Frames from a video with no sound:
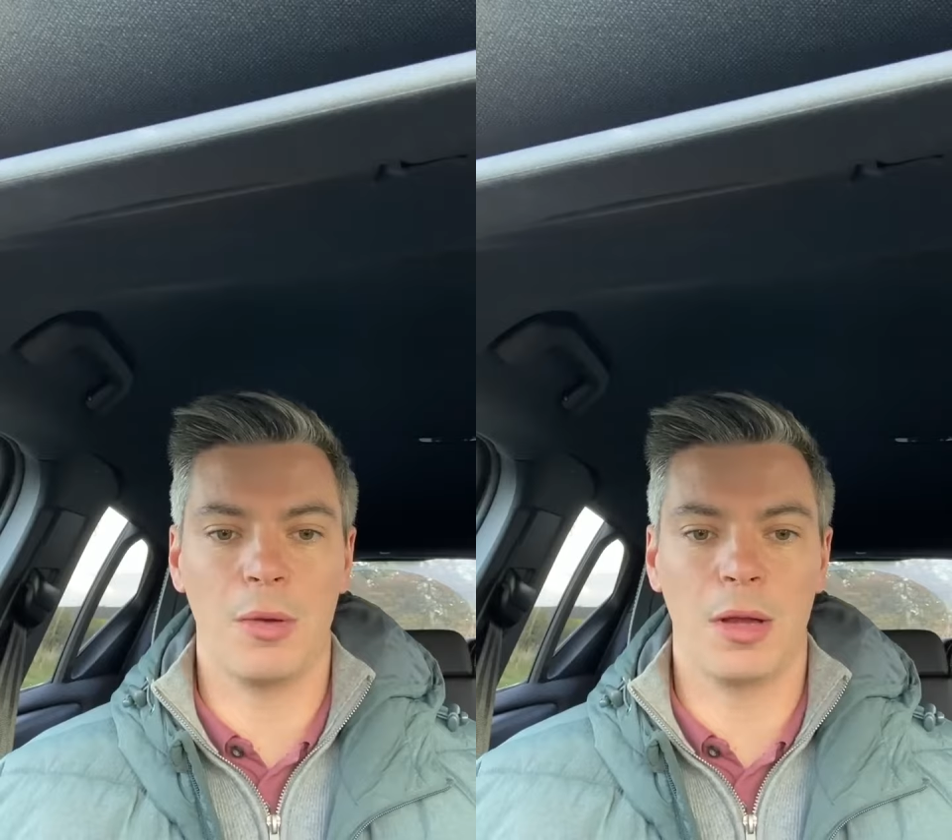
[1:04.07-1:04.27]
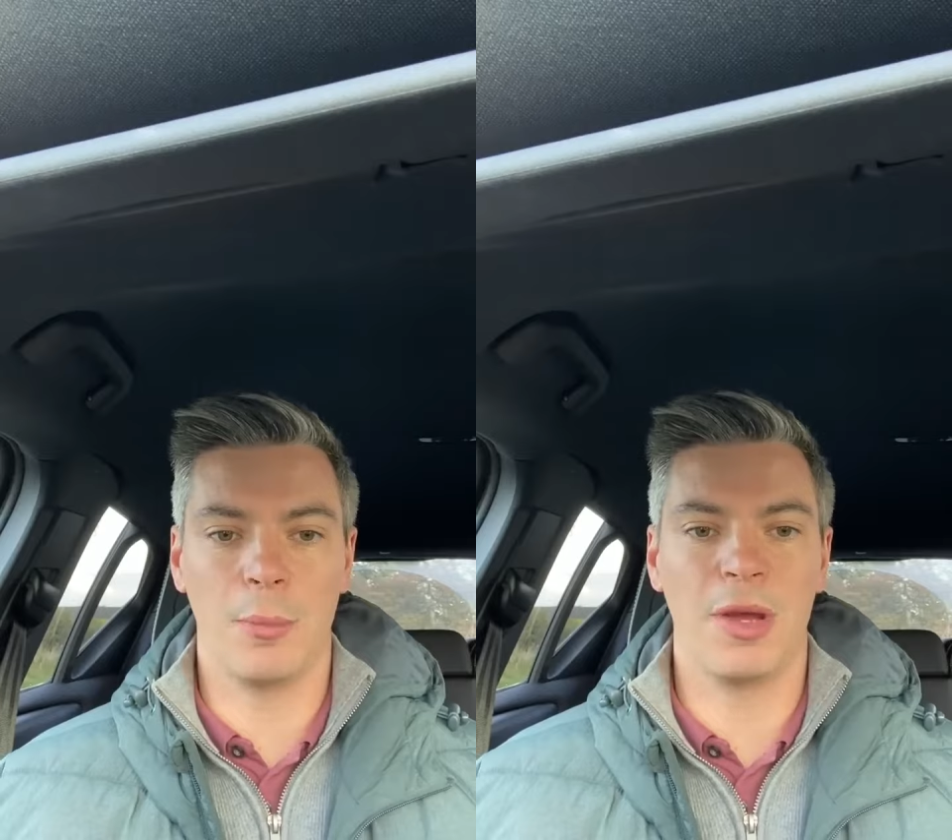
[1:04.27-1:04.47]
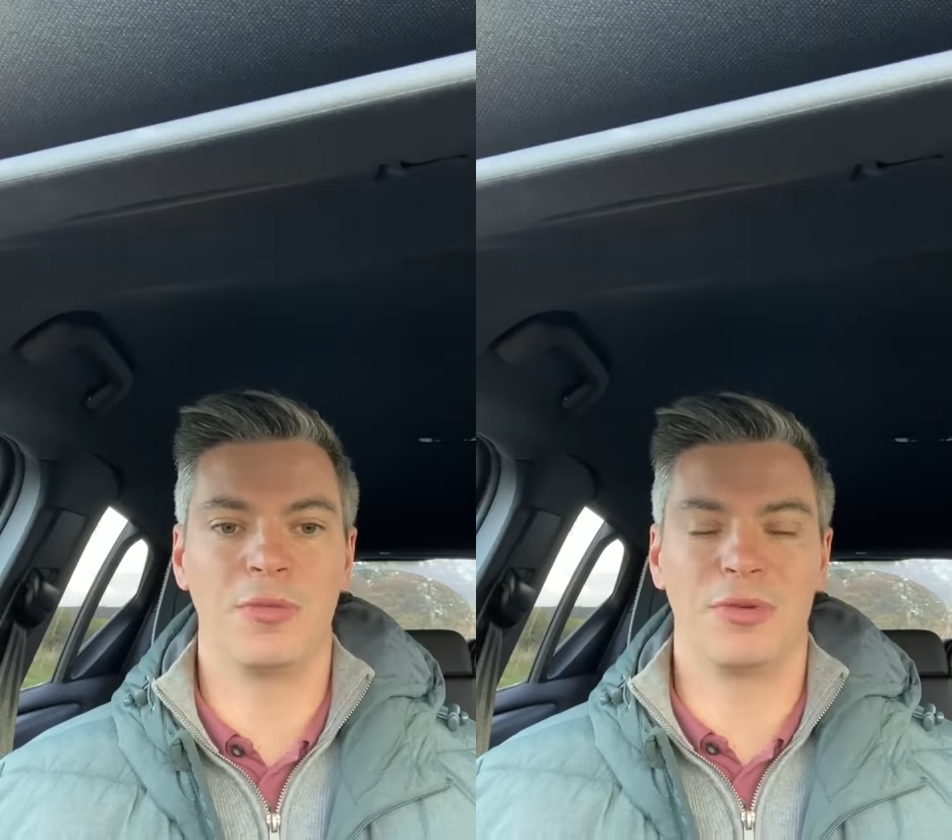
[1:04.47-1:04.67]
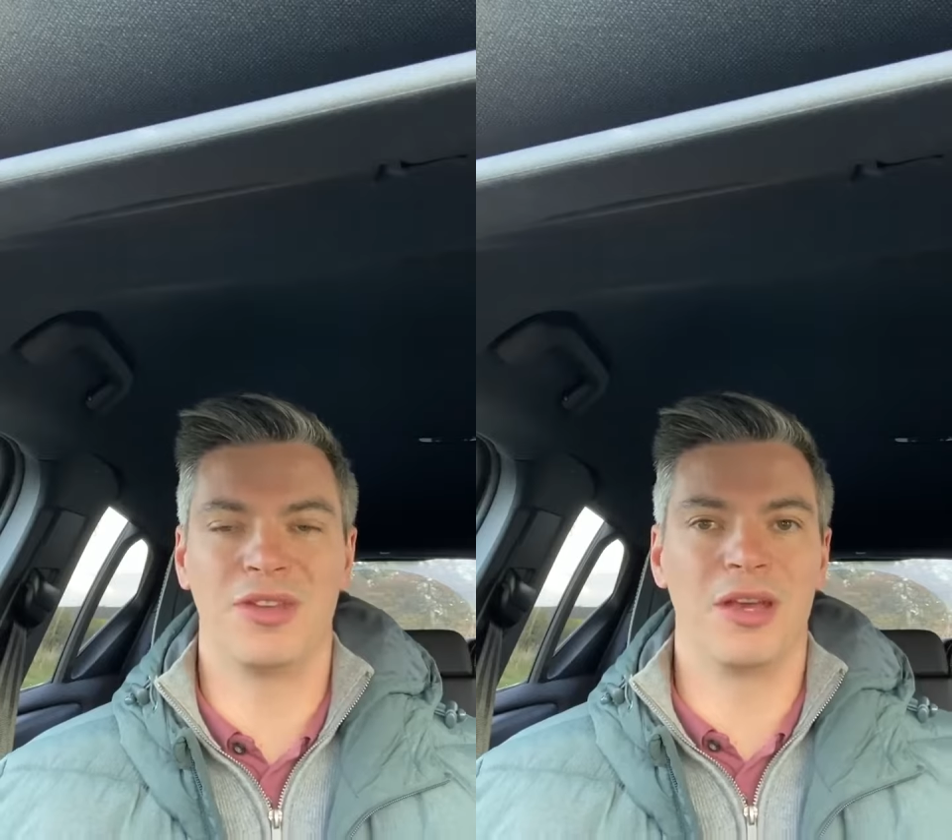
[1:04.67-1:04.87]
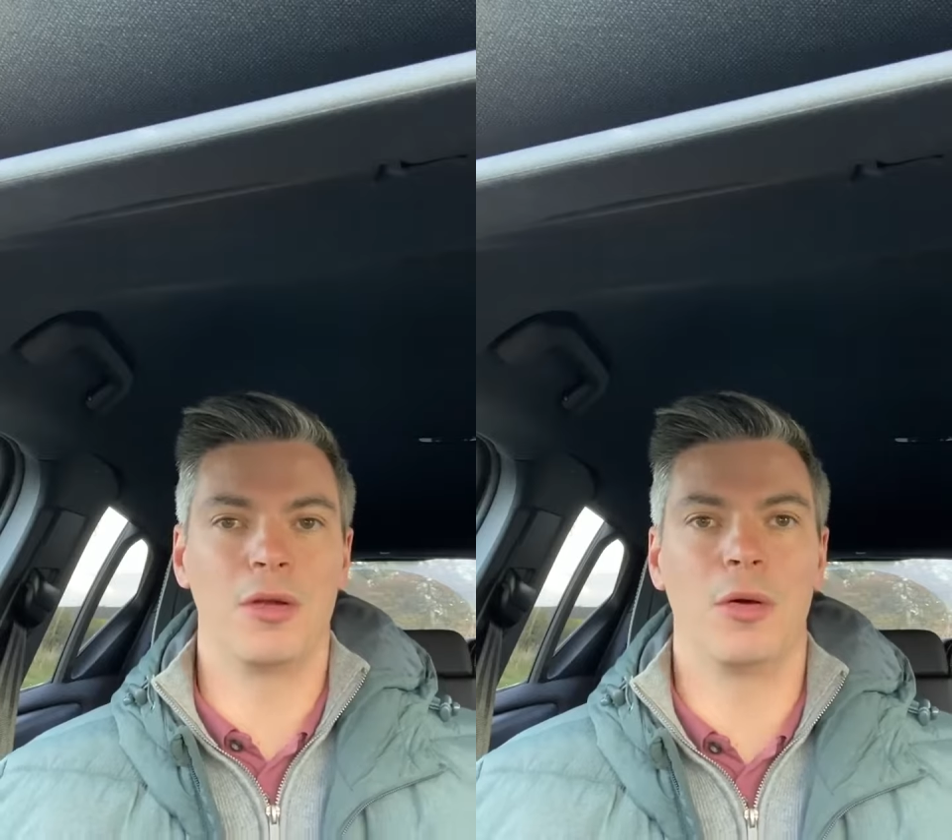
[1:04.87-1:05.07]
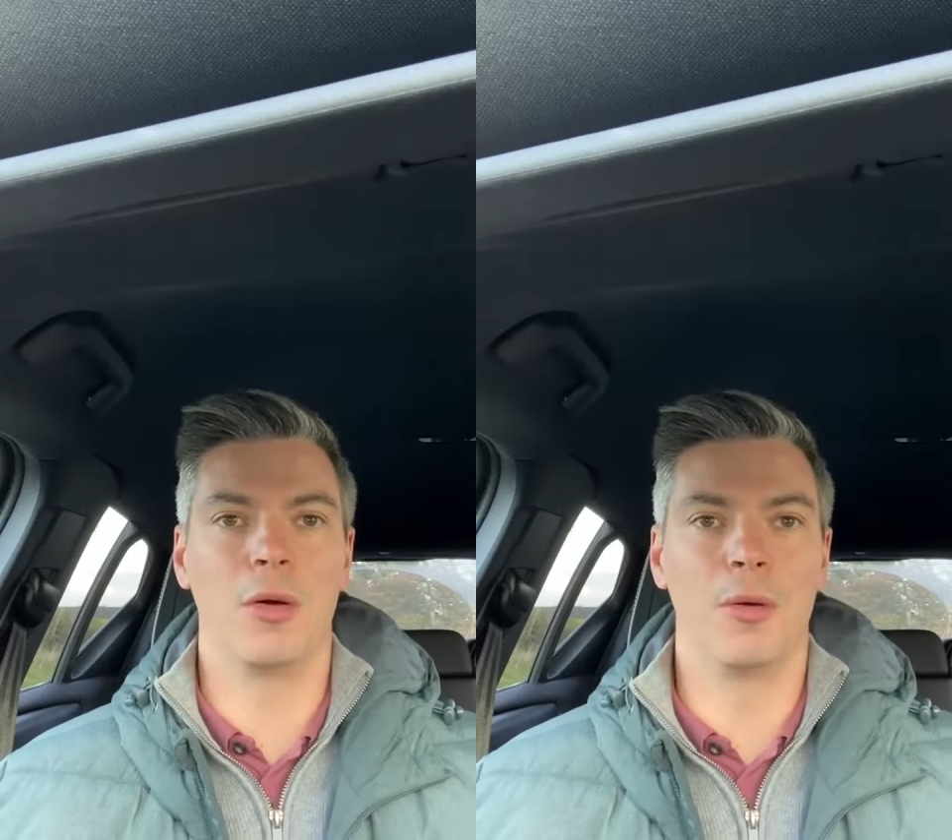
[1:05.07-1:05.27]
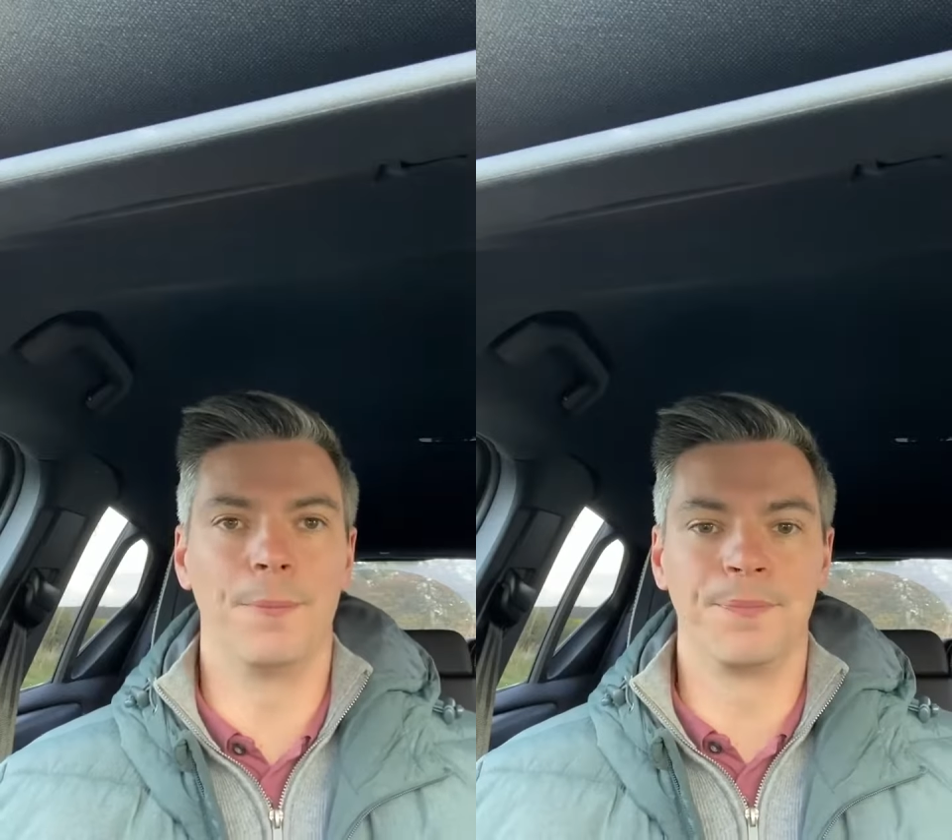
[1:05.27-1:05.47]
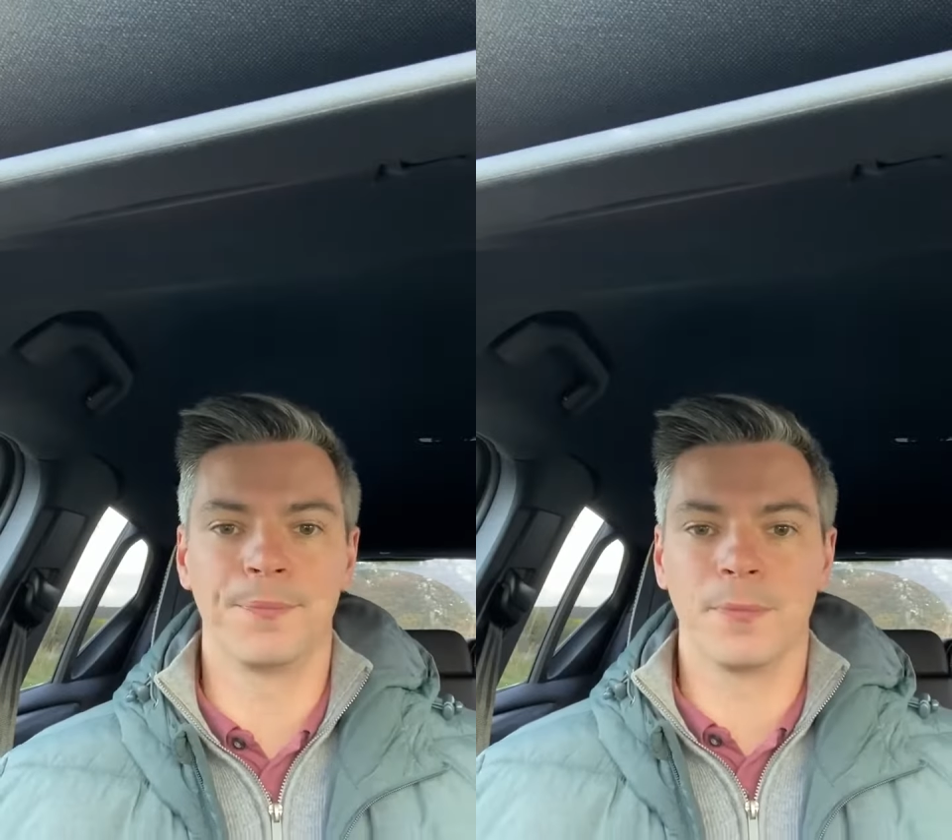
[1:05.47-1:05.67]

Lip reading: can best present your home.